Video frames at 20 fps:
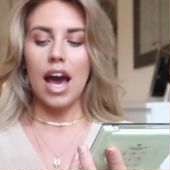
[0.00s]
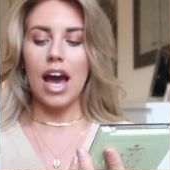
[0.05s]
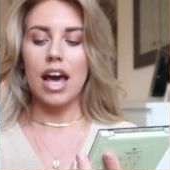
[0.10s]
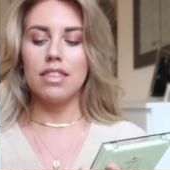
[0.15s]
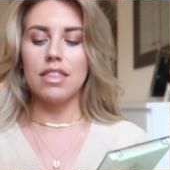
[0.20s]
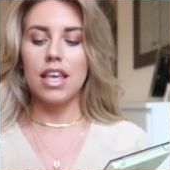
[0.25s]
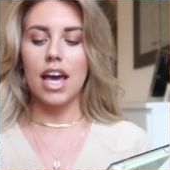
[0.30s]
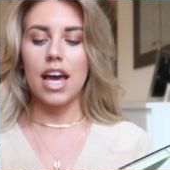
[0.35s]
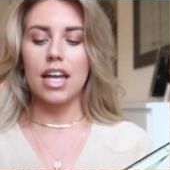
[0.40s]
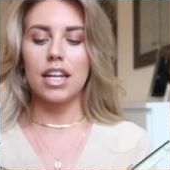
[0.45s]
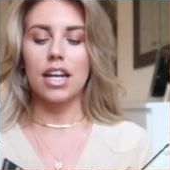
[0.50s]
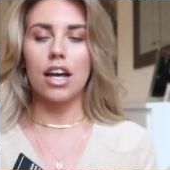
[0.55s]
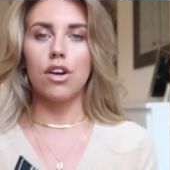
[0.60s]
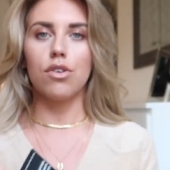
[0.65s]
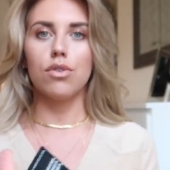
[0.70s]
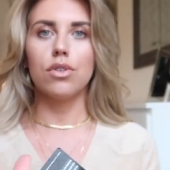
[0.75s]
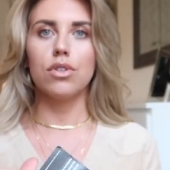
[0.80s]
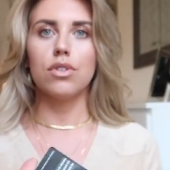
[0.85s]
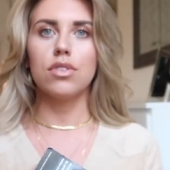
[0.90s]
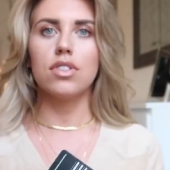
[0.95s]
And then I
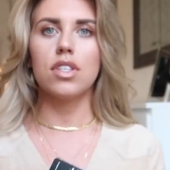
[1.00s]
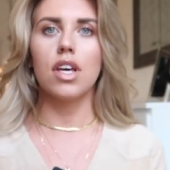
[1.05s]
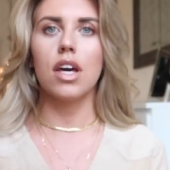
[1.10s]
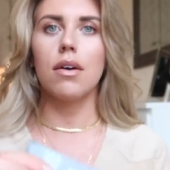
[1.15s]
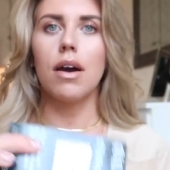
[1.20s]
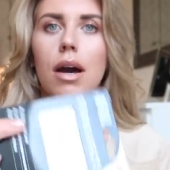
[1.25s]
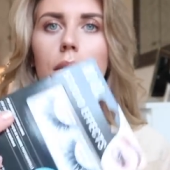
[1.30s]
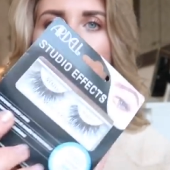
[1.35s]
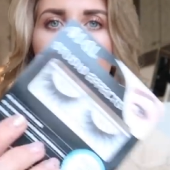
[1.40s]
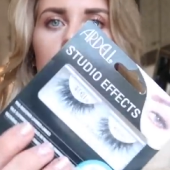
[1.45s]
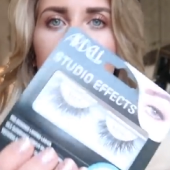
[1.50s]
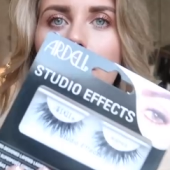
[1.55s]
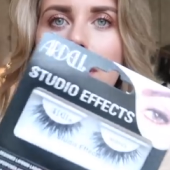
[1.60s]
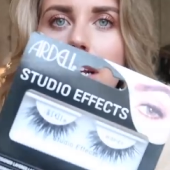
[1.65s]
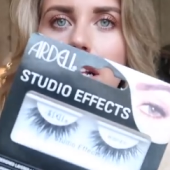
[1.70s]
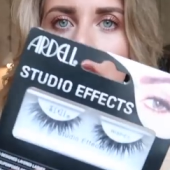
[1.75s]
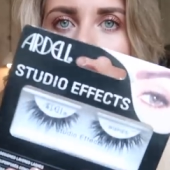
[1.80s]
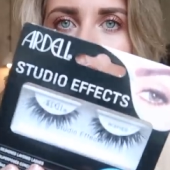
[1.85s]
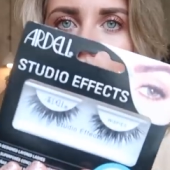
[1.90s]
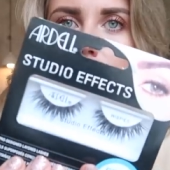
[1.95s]
also am going to
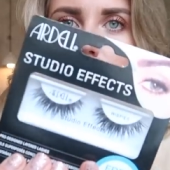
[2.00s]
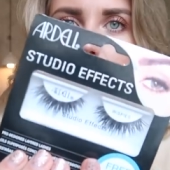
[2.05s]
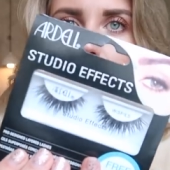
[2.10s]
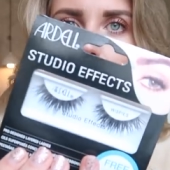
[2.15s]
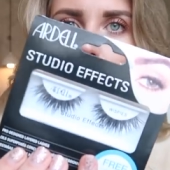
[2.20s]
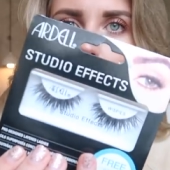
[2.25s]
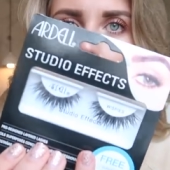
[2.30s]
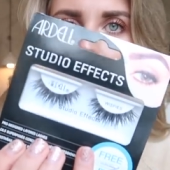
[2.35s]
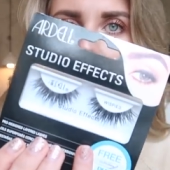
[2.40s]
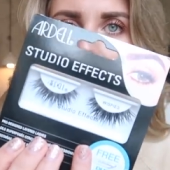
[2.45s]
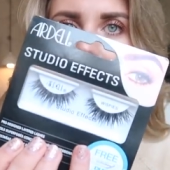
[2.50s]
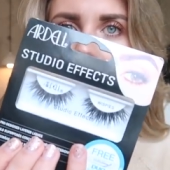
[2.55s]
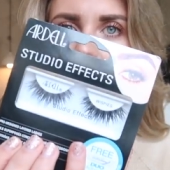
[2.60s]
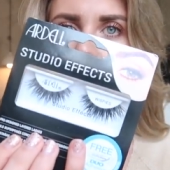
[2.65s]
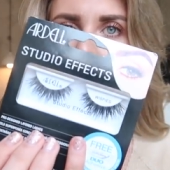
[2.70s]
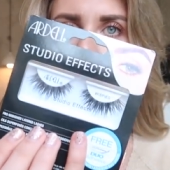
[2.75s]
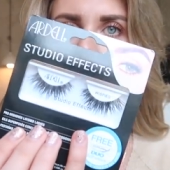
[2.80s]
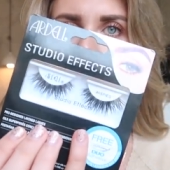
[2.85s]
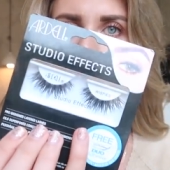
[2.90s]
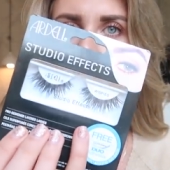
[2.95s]
include some
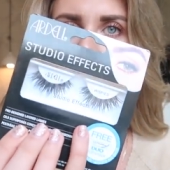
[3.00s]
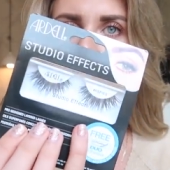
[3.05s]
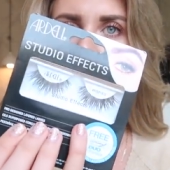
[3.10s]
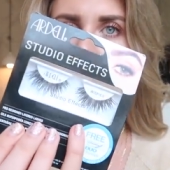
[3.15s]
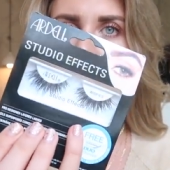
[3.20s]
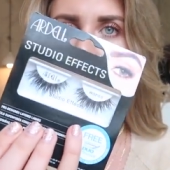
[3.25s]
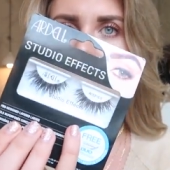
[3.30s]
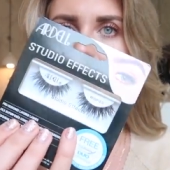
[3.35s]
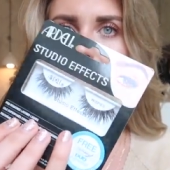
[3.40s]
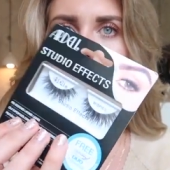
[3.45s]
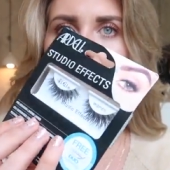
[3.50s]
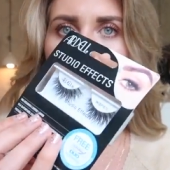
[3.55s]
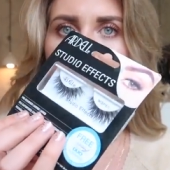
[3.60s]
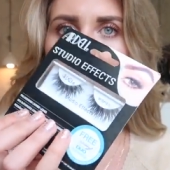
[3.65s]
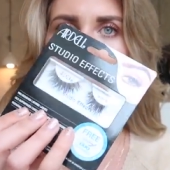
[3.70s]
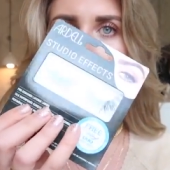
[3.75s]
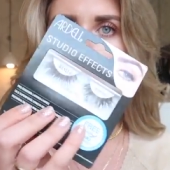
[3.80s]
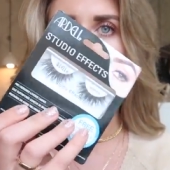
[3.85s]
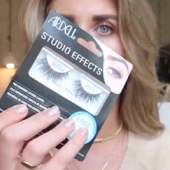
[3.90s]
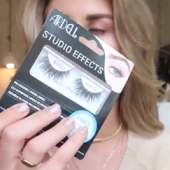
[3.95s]
lashes. These are the
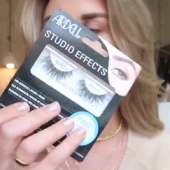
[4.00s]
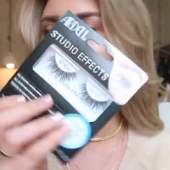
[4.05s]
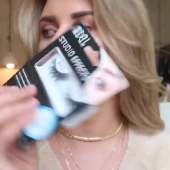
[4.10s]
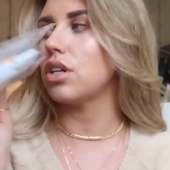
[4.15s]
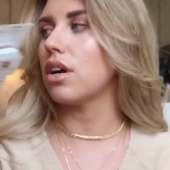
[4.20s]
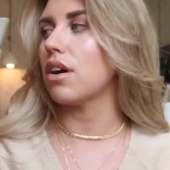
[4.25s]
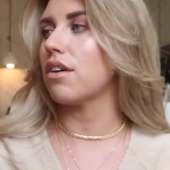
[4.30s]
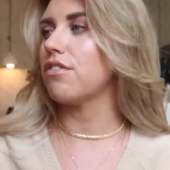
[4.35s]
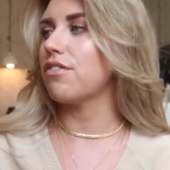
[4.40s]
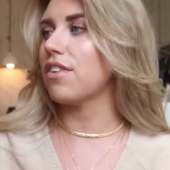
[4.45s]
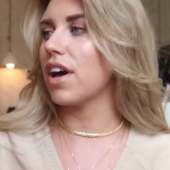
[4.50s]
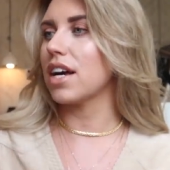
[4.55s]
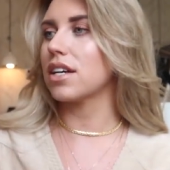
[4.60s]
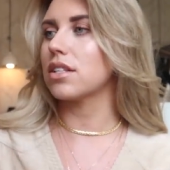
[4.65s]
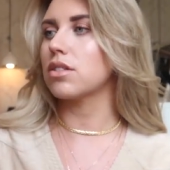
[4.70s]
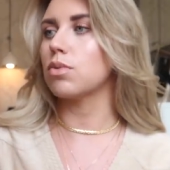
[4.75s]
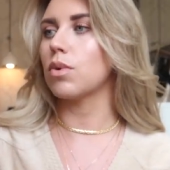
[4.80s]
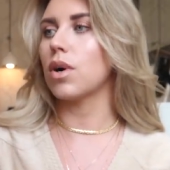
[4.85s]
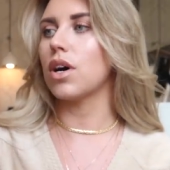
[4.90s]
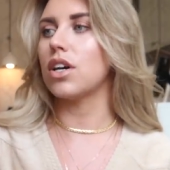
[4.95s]
Ardell Studio
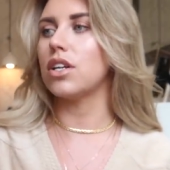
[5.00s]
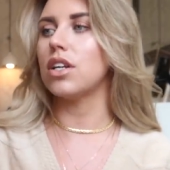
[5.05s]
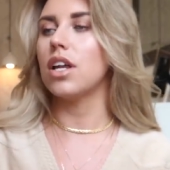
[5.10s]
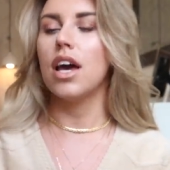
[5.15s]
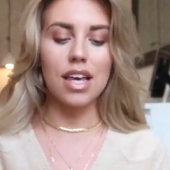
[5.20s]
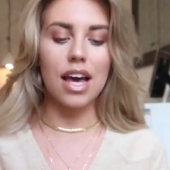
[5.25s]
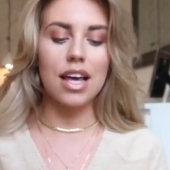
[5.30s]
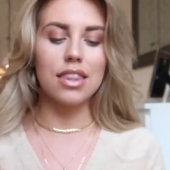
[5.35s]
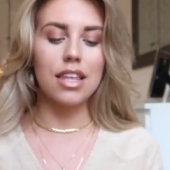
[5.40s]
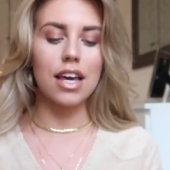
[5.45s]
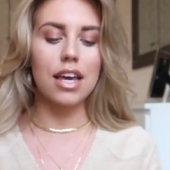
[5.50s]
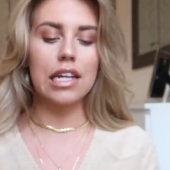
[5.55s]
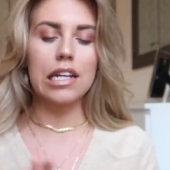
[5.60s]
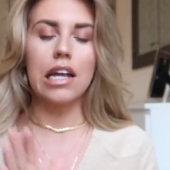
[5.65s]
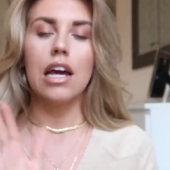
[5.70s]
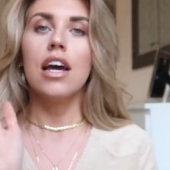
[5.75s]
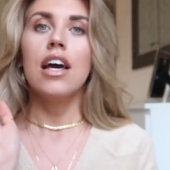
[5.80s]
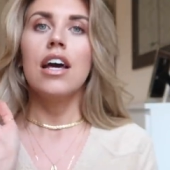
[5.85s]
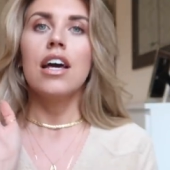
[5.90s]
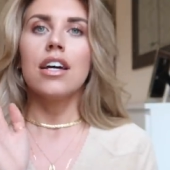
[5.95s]
Effects one. And
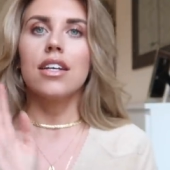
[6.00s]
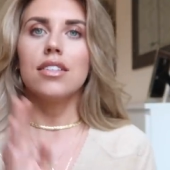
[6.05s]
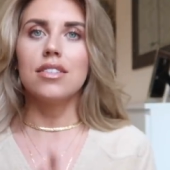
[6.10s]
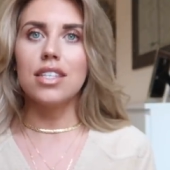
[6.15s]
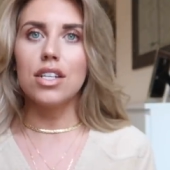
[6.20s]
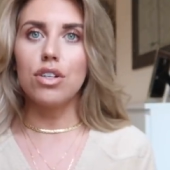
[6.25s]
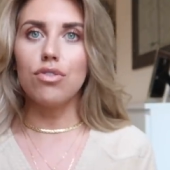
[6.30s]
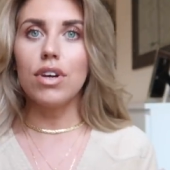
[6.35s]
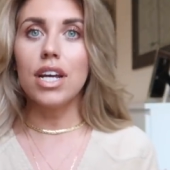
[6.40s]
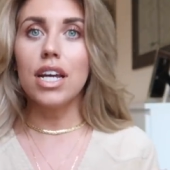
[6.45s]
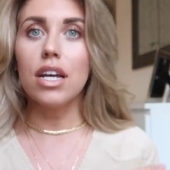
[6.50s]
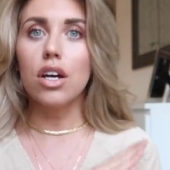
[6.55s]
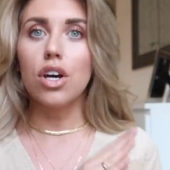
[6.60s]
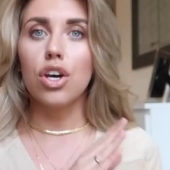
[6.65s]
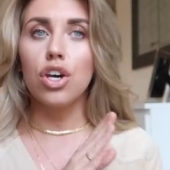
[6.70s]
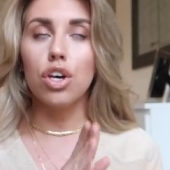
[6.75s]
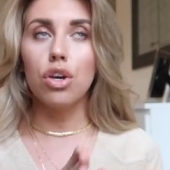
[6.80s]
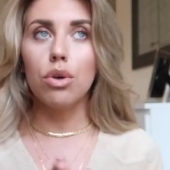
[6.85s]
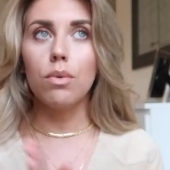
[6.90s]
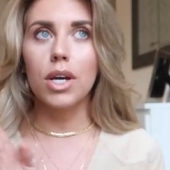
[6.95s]
then considering
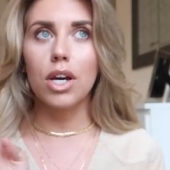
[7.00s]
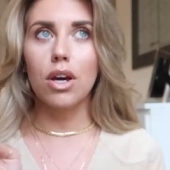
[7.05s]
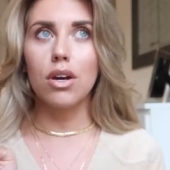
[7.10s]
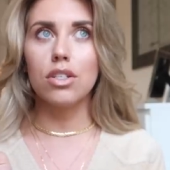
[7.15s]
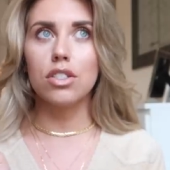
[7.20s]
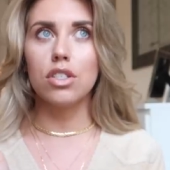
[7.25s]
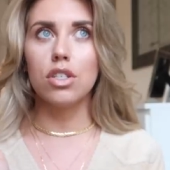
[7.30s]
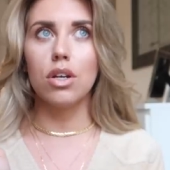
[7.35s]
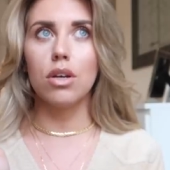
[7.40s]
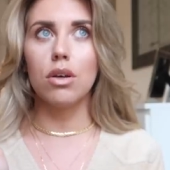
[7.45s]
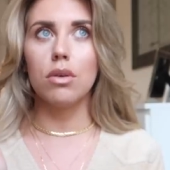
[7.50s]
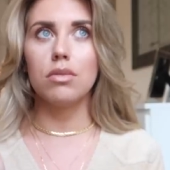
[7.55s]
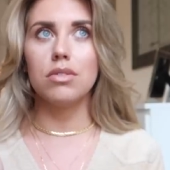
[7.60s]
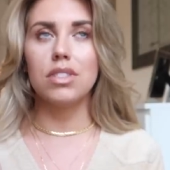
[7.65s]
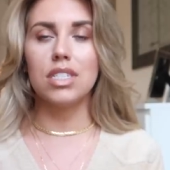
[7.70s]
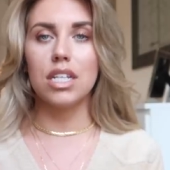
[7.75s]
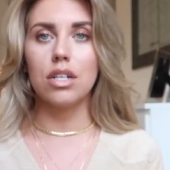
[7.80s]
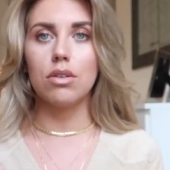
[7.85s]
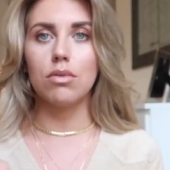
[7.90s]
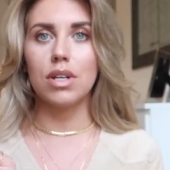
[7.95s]
who we're going to
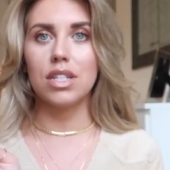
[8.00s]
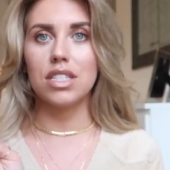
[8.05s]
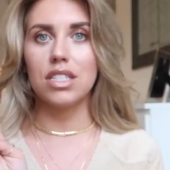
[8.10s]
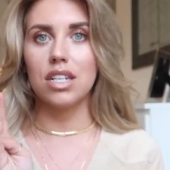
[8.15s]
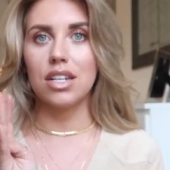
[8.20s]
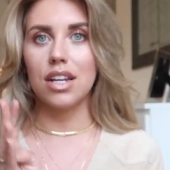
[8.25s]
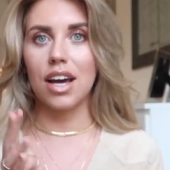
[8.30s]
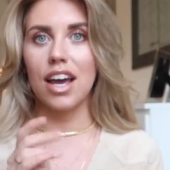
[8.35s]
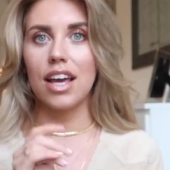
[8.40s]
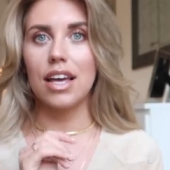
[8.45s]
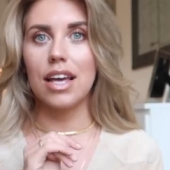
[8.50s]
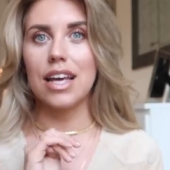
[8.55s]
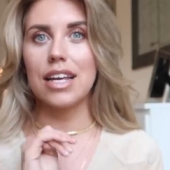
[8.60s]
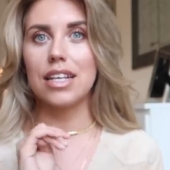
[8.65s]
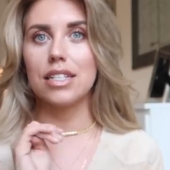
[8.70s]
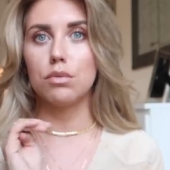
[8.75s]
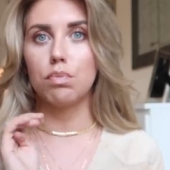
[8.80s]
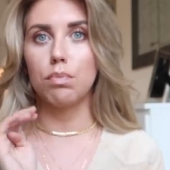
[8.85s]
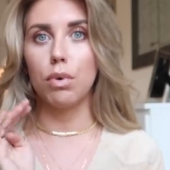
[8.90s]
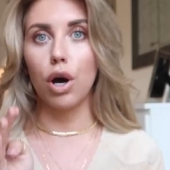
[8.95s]
dinner with tonight
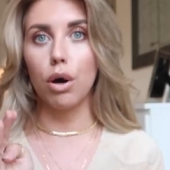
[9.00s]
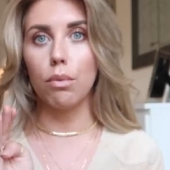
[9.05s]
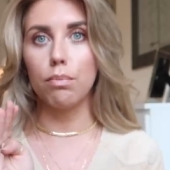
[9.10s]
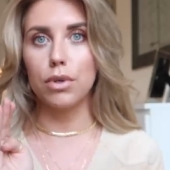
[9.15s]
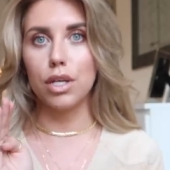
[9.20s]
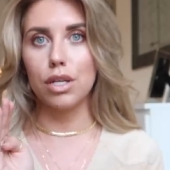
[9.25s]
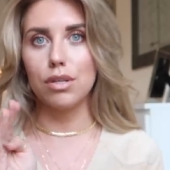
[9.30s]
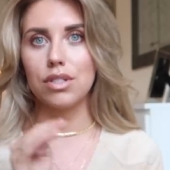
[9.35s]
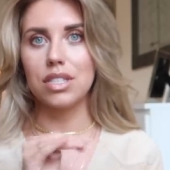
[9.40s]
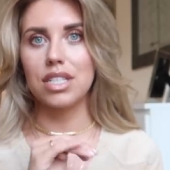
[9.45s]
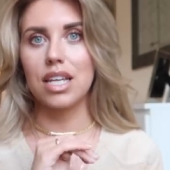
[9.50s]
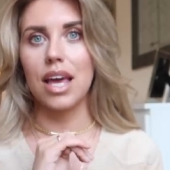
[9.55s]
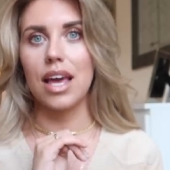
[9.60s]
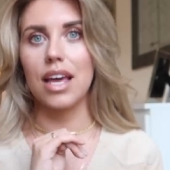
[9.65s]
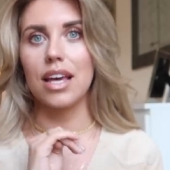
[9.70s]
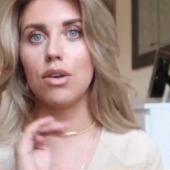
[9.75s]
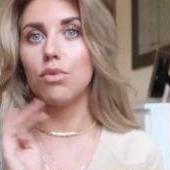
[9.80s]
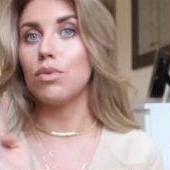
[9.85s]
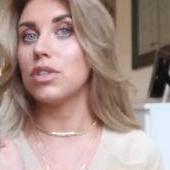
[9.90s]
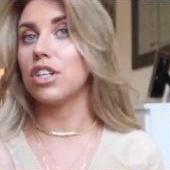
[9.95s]
is Pop
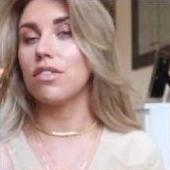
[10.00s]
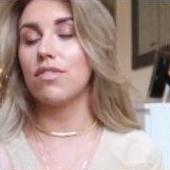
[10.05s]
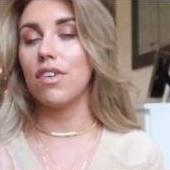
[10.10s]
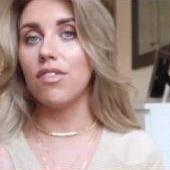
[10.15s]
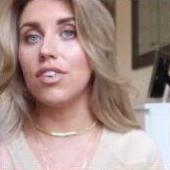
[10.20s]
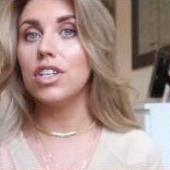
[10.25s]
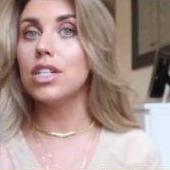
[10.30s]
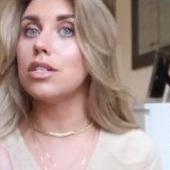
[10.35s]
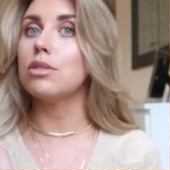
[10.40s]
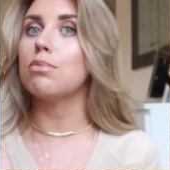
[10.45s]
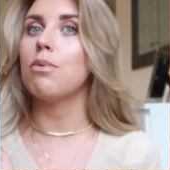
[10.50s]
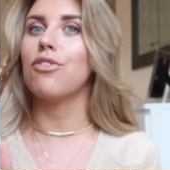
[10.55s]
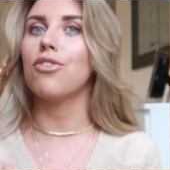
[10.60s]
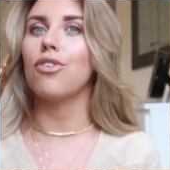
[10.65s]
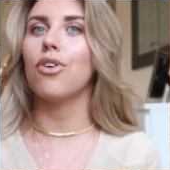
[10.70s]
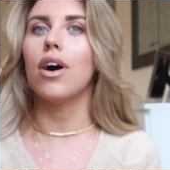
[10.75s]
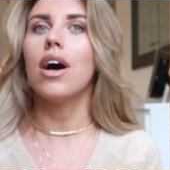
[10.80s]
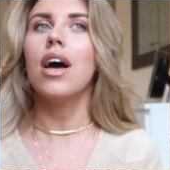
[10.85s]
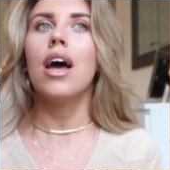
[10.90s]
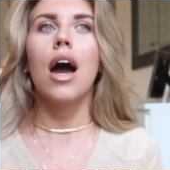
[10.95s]
Beauty, which I've never used
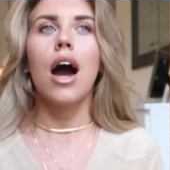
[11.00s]
before.